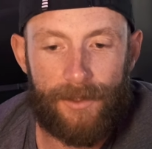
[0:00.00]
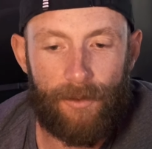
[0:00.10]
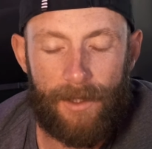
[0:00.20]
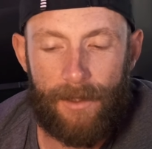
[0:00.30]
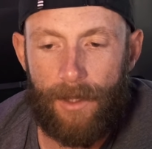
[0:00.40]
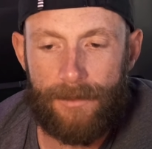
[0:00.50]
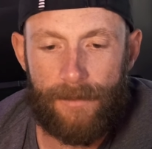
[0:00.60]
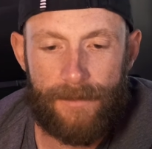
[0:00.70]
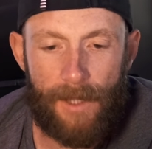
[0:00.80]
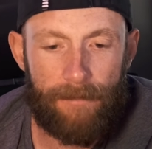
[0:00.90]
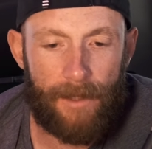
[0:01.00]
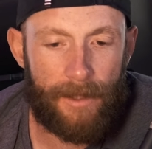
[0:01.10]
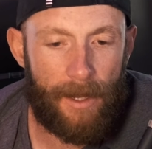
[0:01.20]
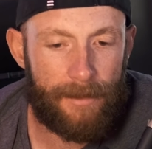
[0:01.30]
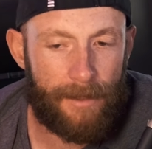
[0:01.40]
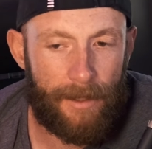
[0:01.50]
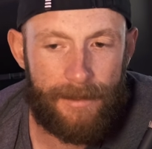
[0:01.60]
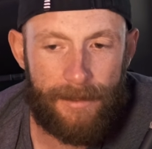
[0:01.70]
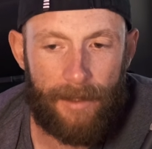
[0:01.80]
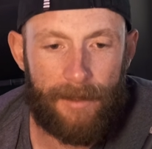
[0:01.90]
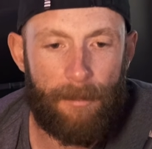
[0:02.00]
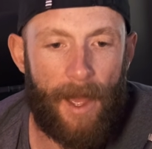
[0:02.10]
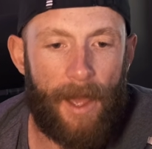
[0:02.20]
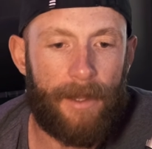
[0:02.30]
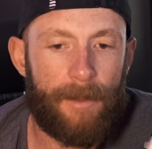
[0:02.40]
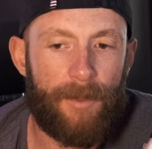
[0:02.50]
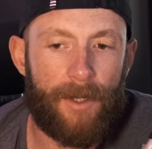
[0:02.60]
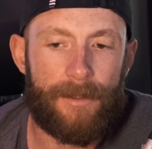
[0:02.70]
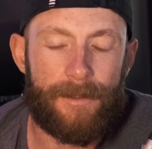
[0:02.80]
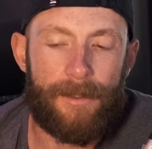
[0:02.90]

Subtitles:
So lots of stuff like that. I sent it back because